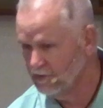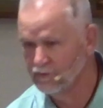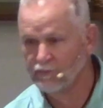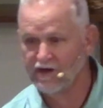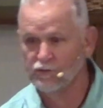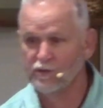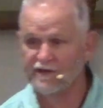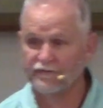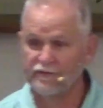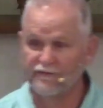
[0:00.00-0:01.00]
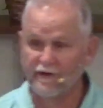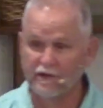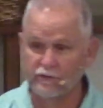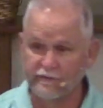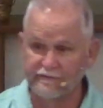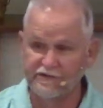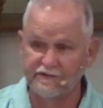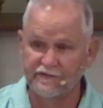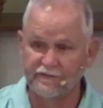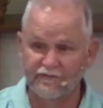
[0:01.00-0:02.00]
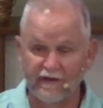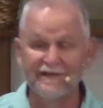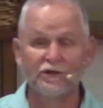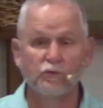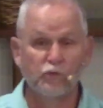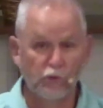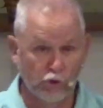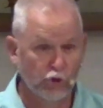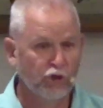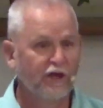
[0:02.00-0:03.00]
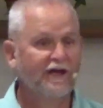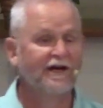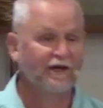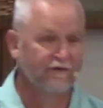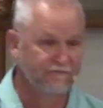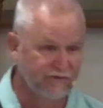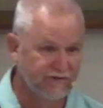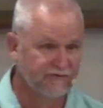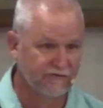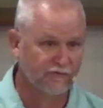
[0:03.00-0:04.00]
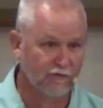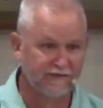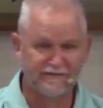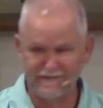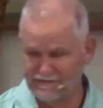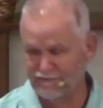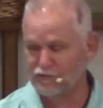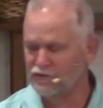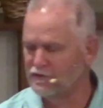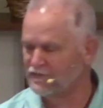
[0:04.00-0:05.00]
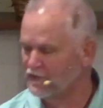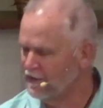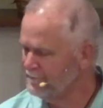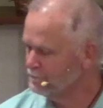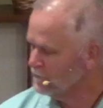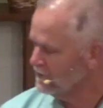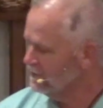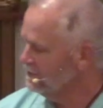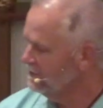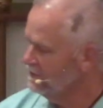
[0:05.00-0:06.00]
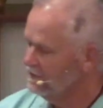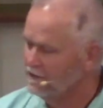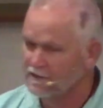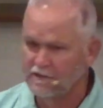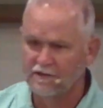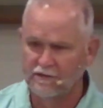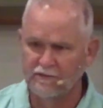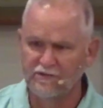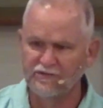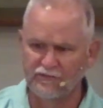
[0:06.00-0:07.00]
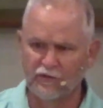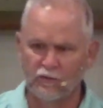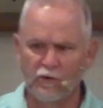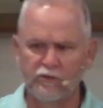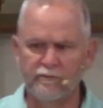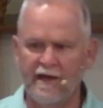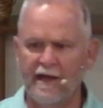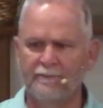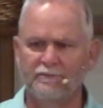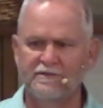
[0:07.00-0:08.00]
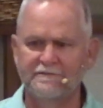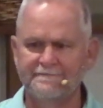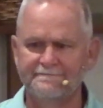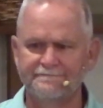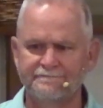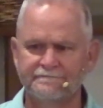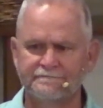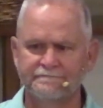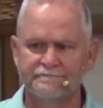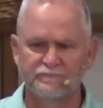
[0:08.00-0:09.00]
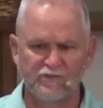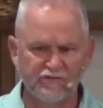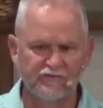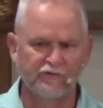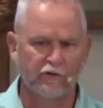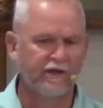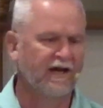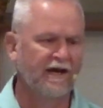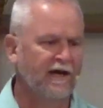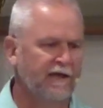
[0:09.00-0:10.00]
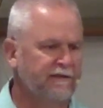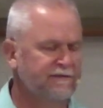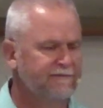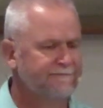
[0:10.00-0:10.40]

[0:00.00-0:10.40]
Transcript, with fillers: Oh, and by the way, for the follower of Jesus, follower of Jesus Christ, easy for you to say, this is our roadmap. This is our guide.